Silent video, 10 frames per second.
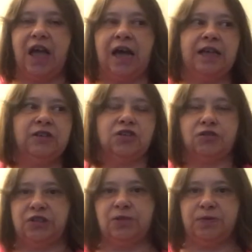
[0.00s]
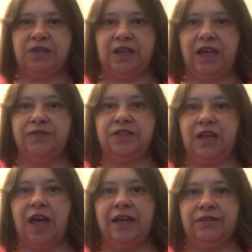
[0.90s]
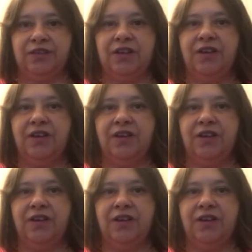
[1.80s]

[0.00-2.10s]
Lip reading: and Christmas gifts and